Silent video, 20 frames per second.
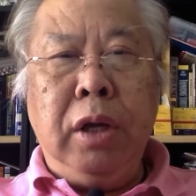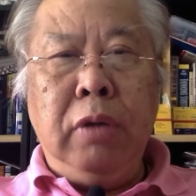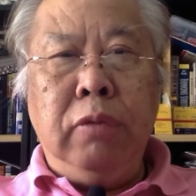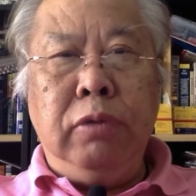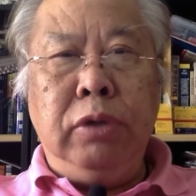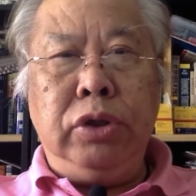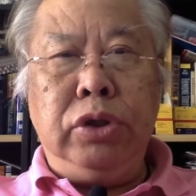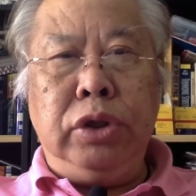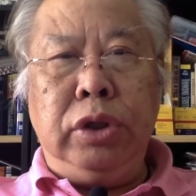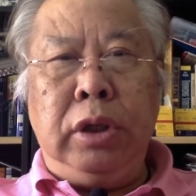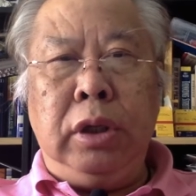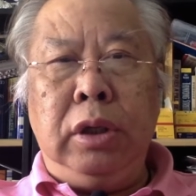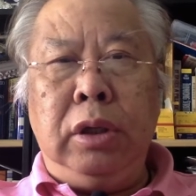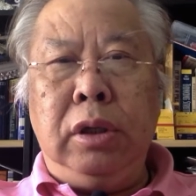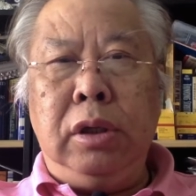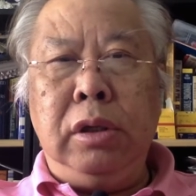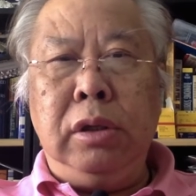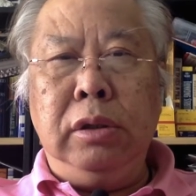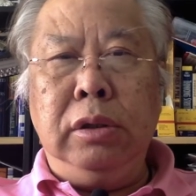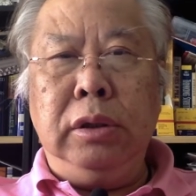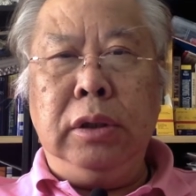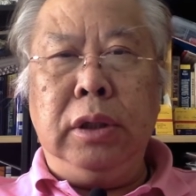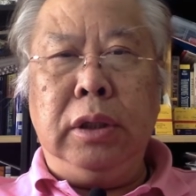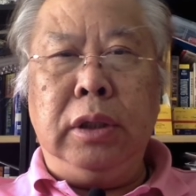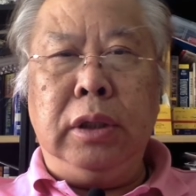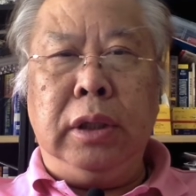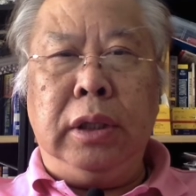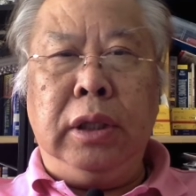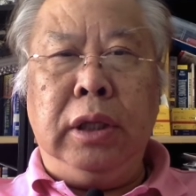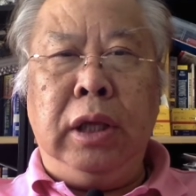which
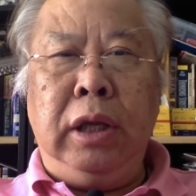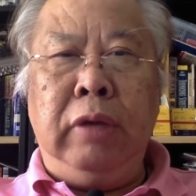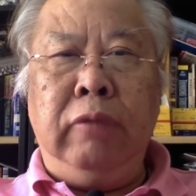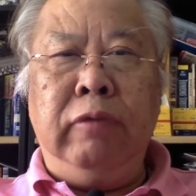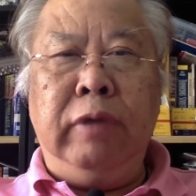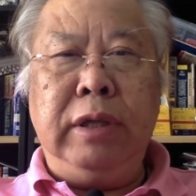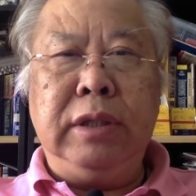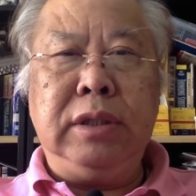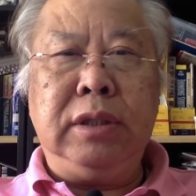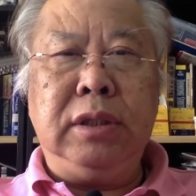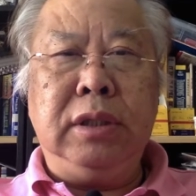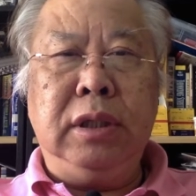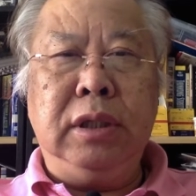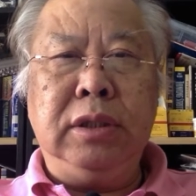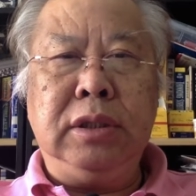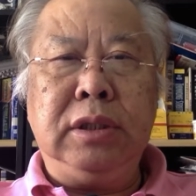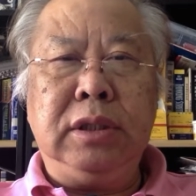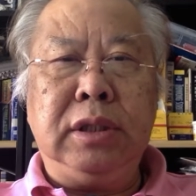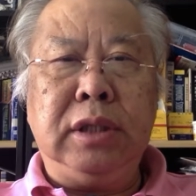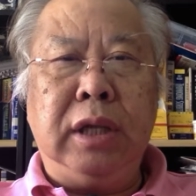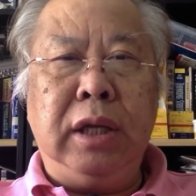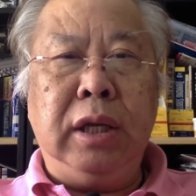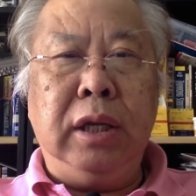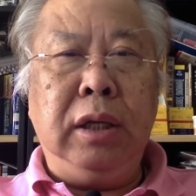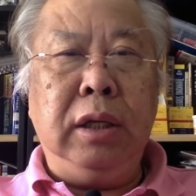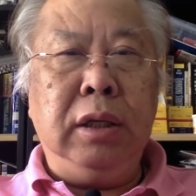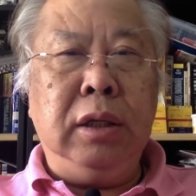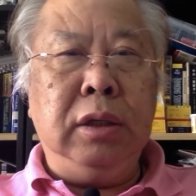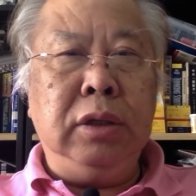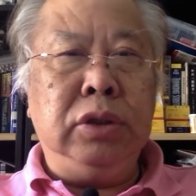included the
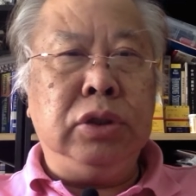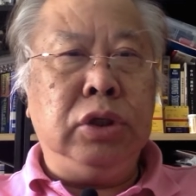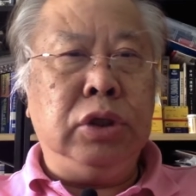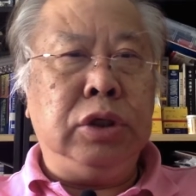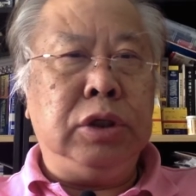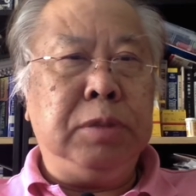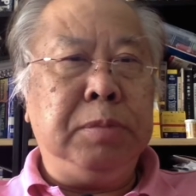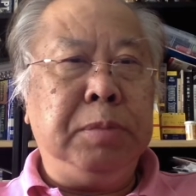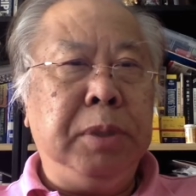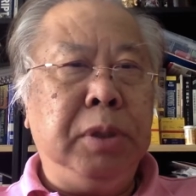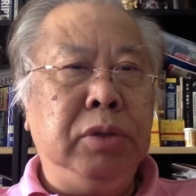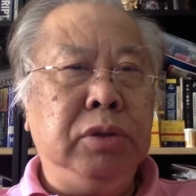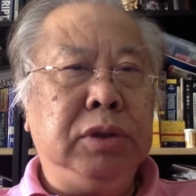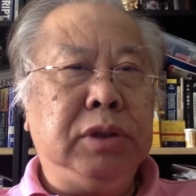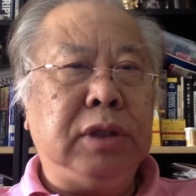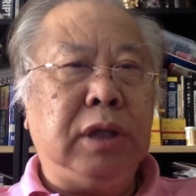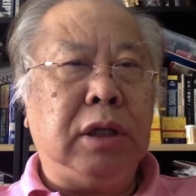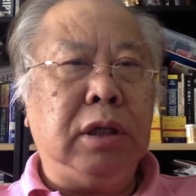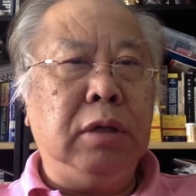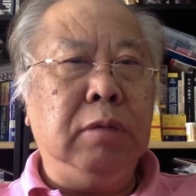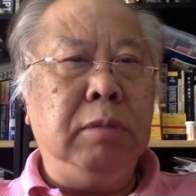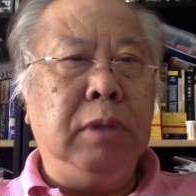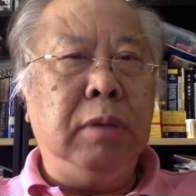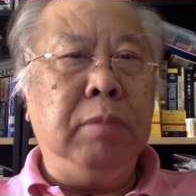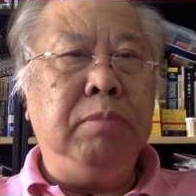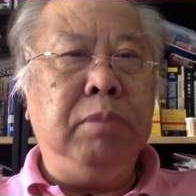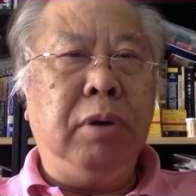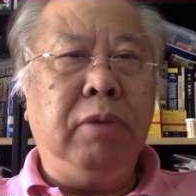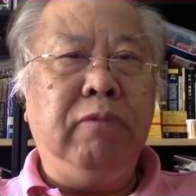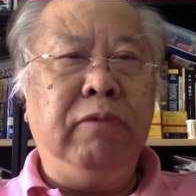investor-state dispute
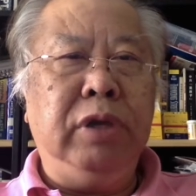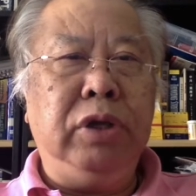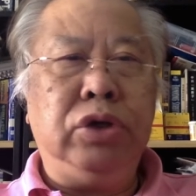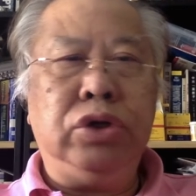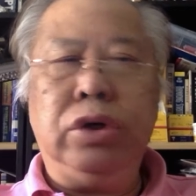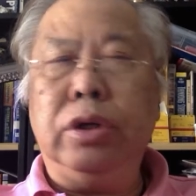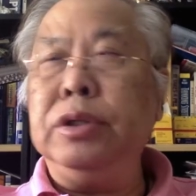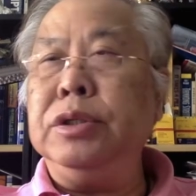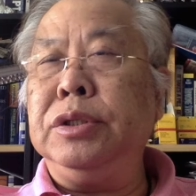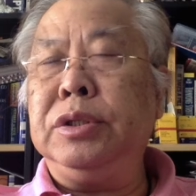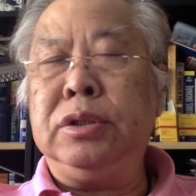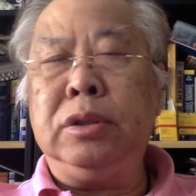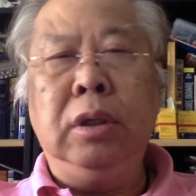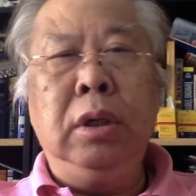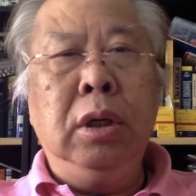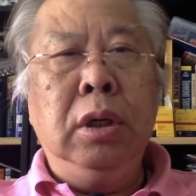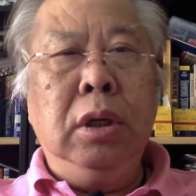settlement provisions,